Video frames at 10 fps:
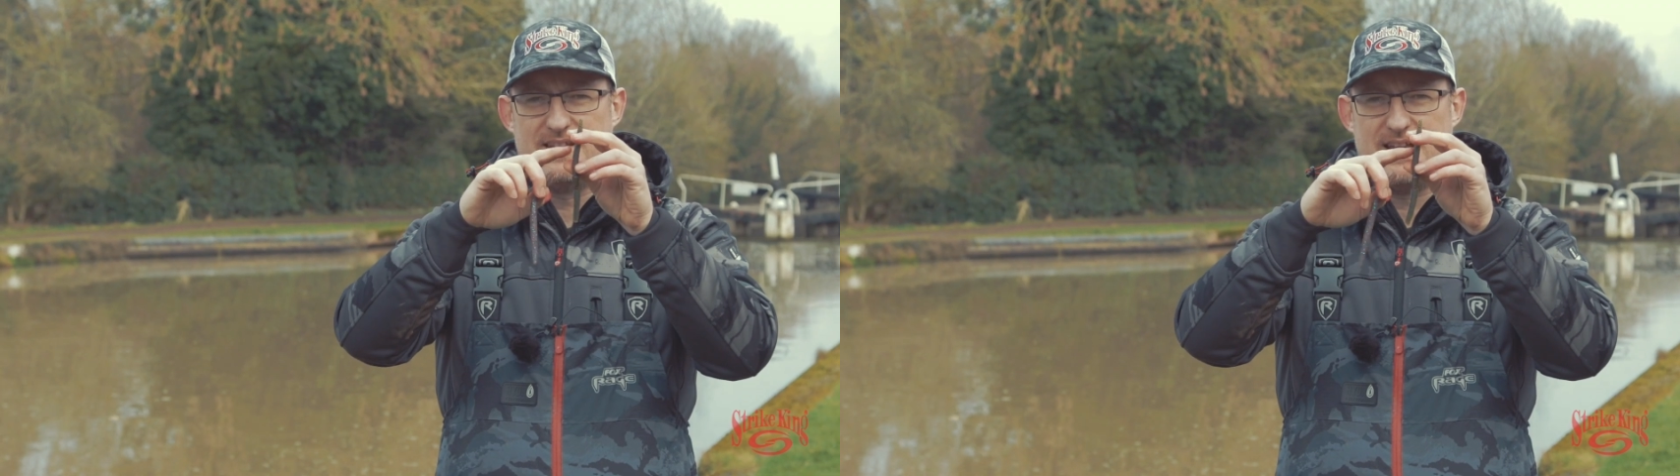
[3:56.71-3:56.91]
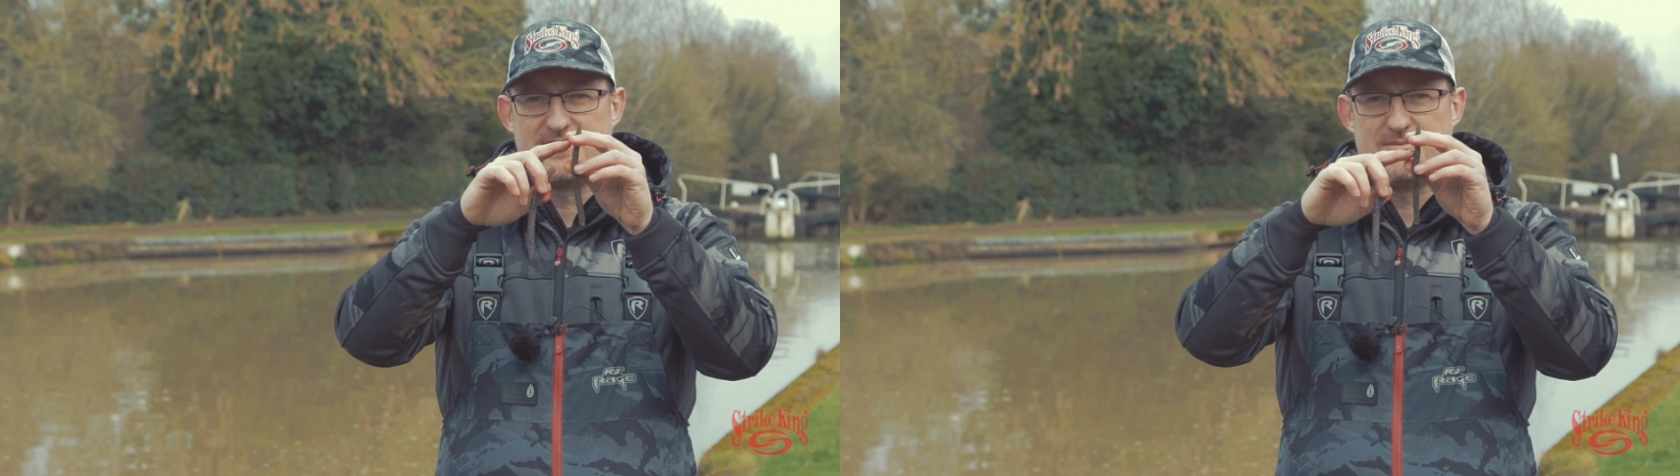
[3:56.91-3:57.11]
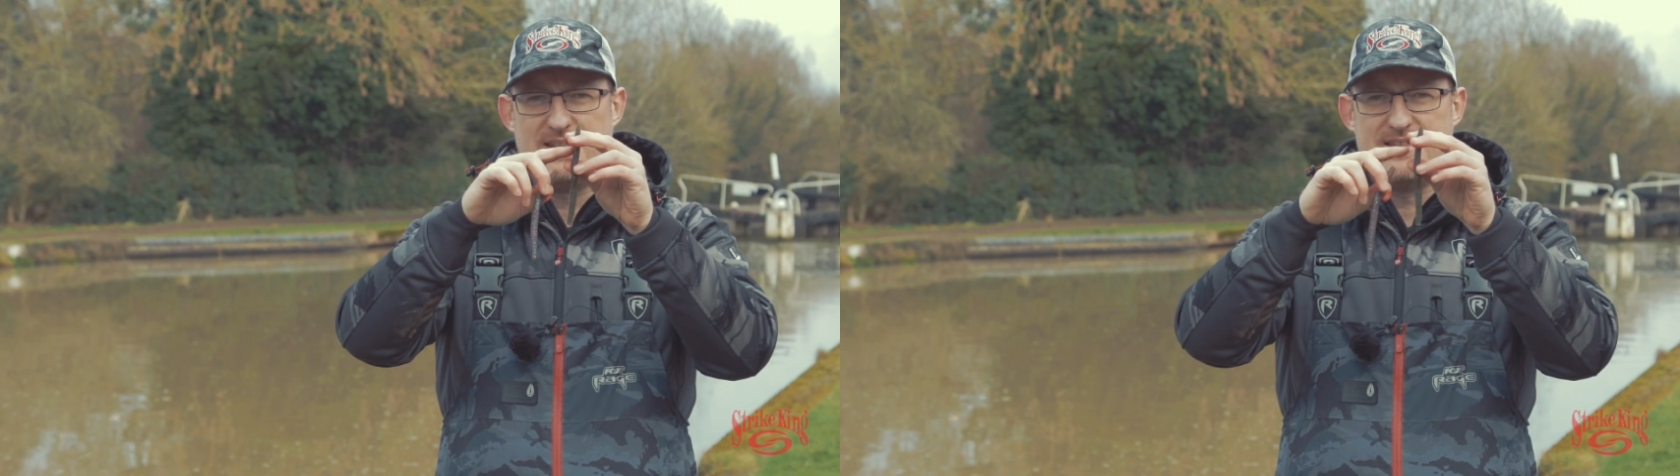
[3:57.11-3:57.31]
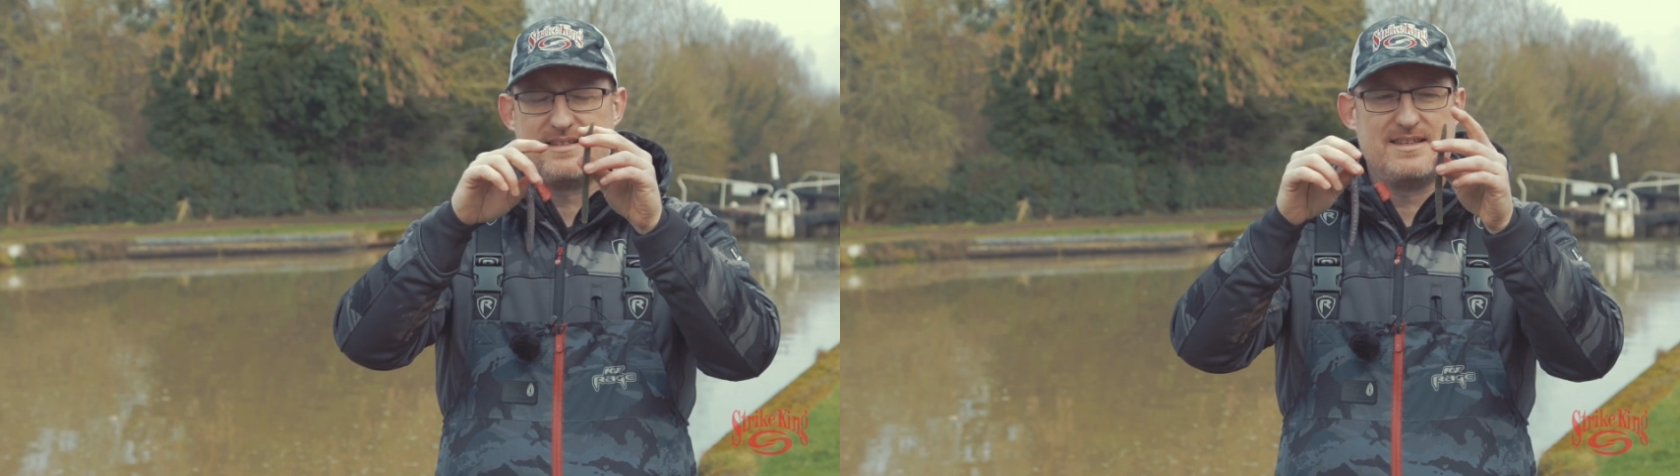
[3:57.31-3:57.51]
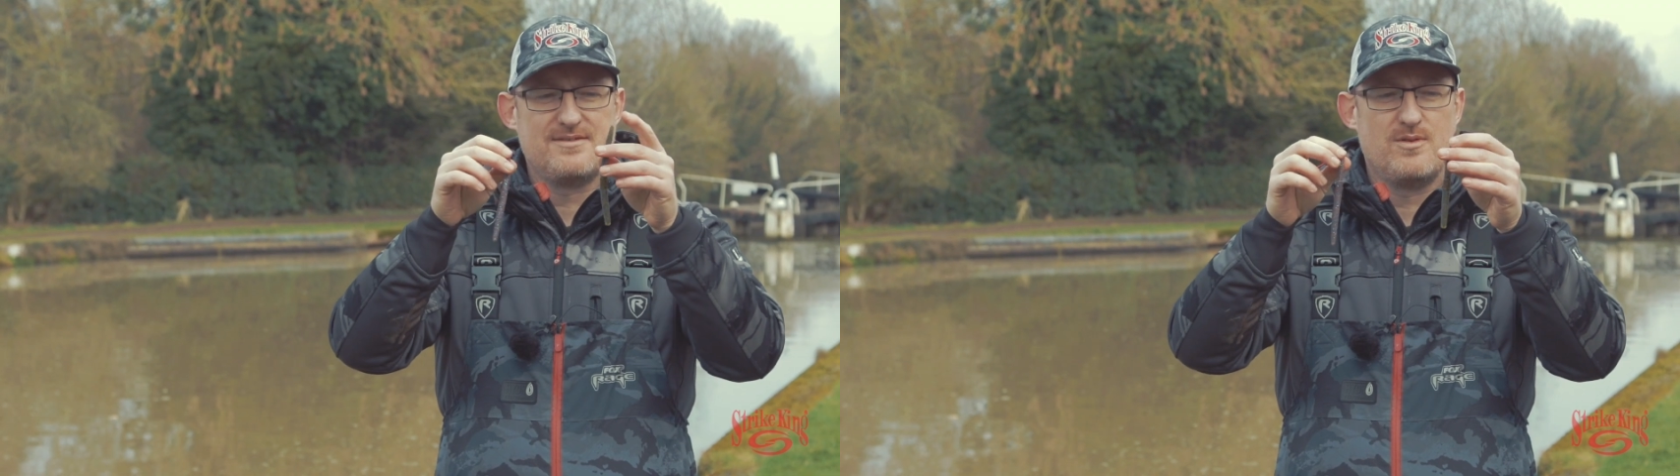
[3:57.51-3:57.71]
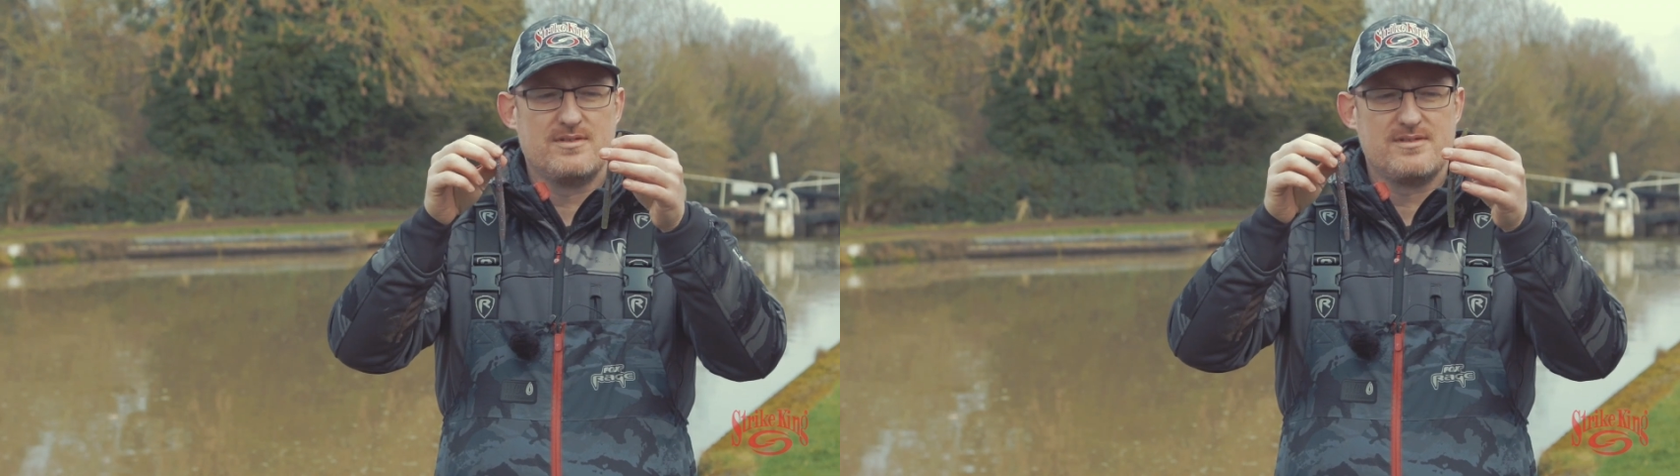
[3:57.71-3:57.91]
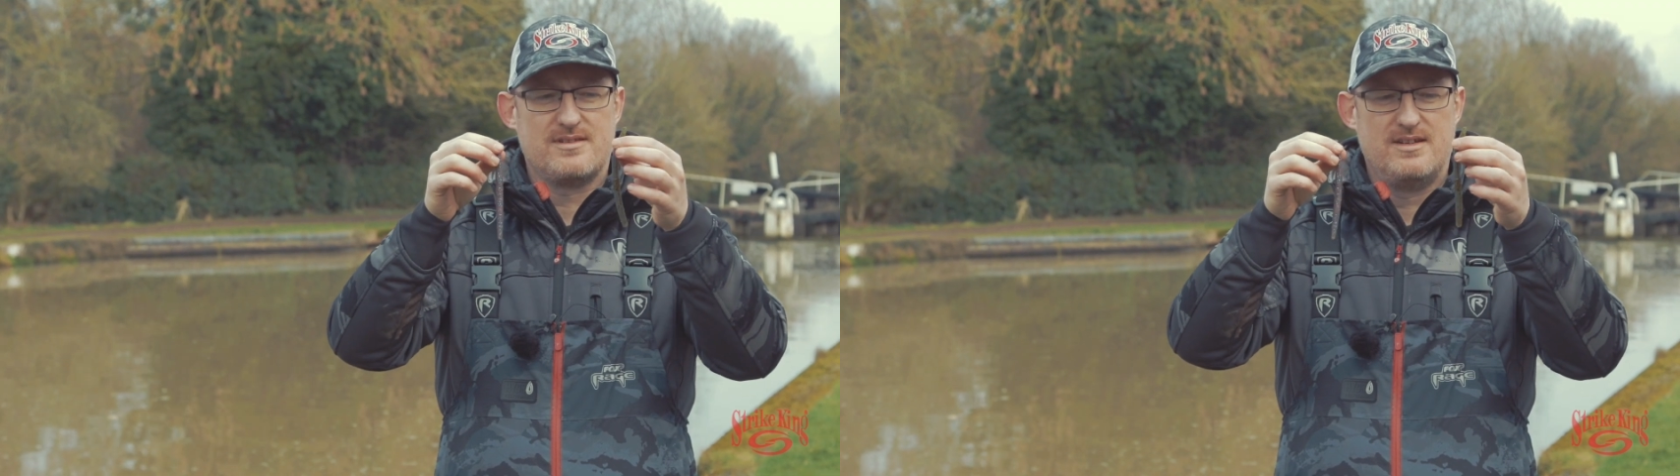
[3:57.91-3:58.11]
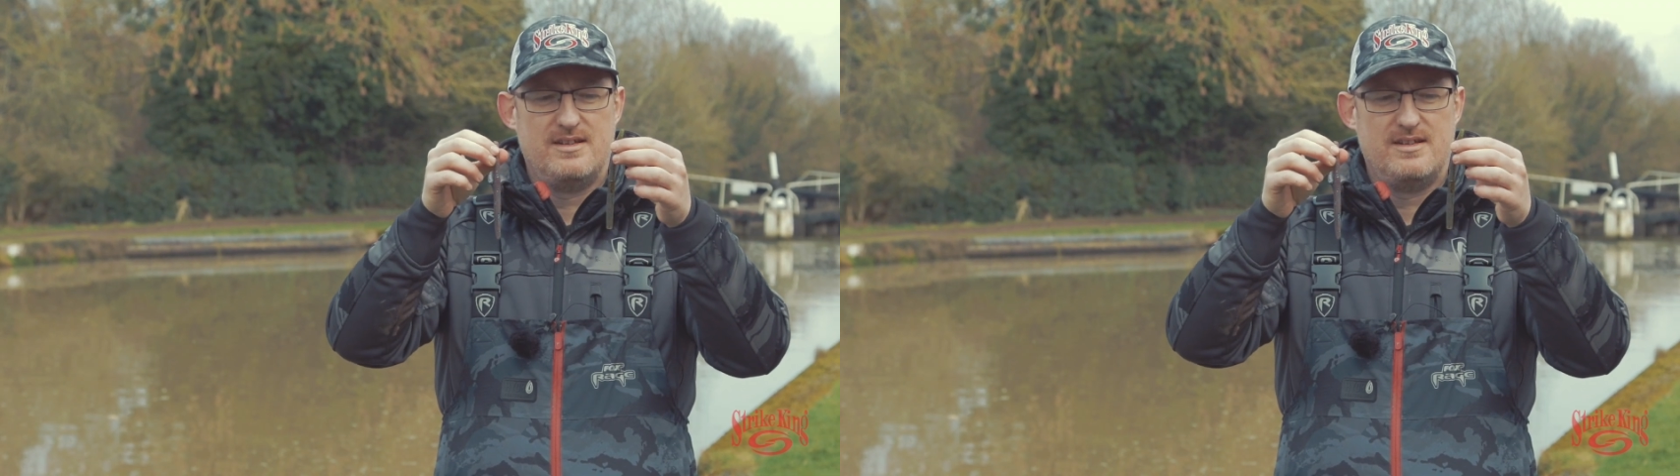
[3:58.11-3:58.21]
get some of these glitter ones